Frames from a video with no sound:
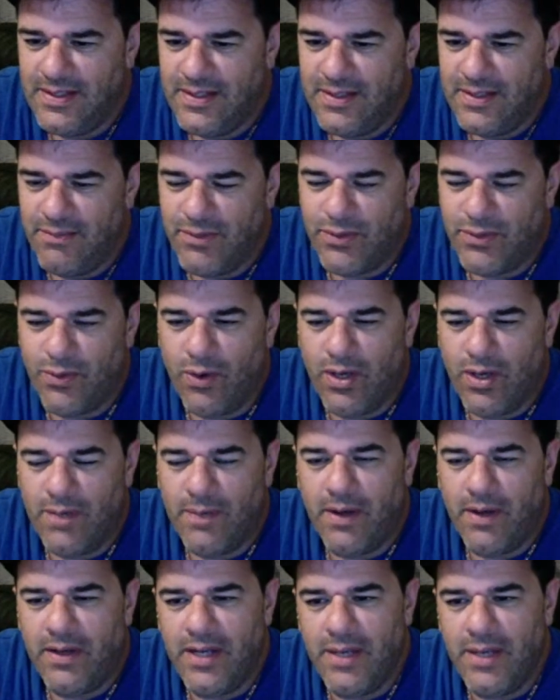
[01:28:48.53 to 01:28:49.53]
We're talking
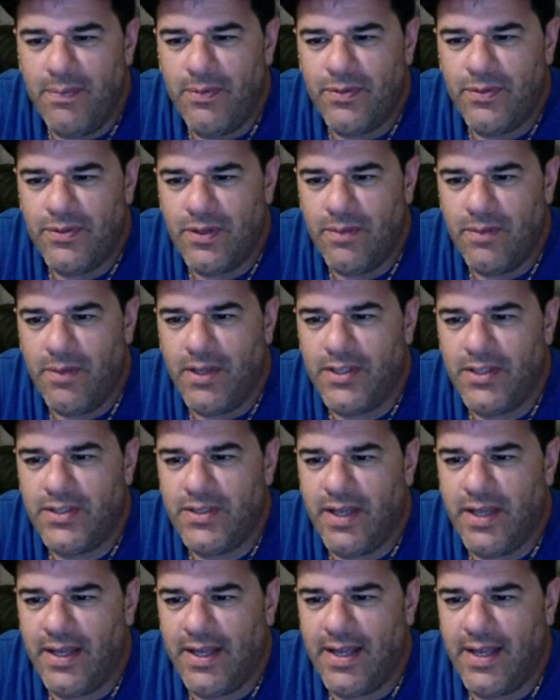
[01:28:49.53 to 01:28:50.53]
about nipples so
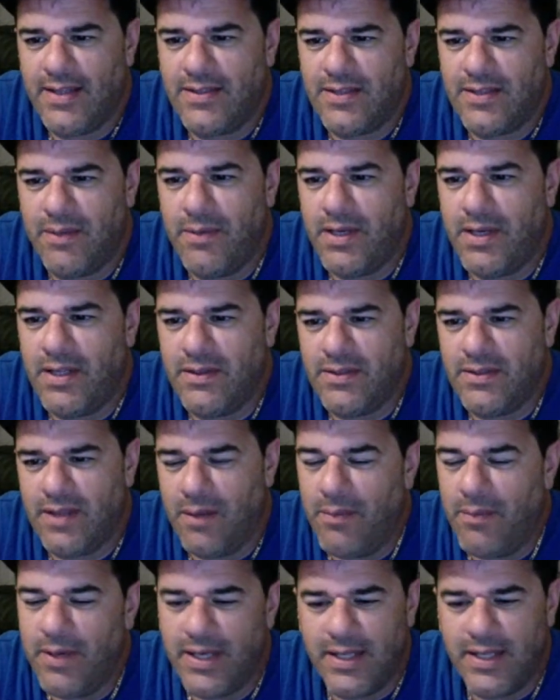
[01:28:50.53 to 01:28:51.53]
much. I guess somebody
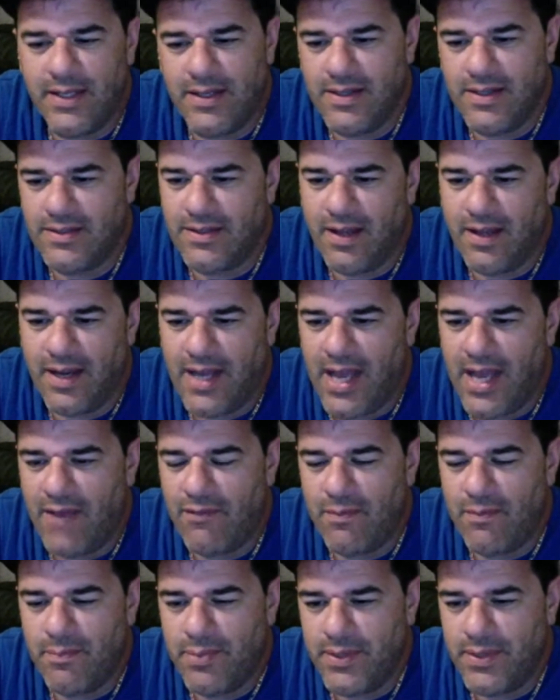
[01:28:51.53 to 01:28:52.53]
in here's got to have
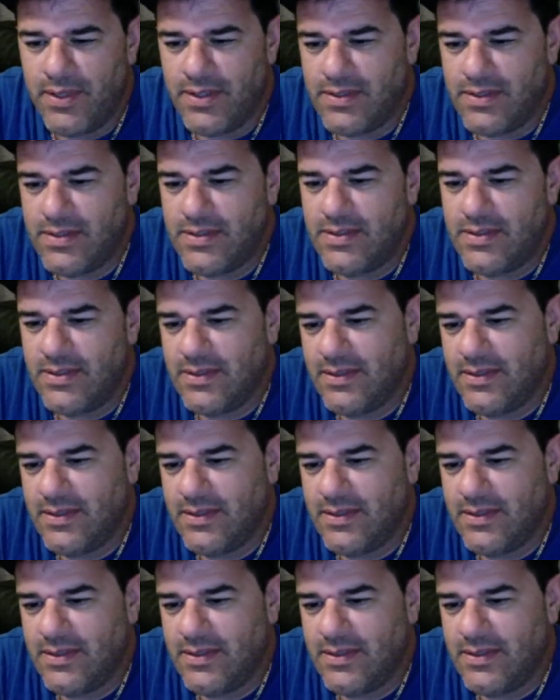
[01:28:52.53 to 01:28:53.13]
them pierced.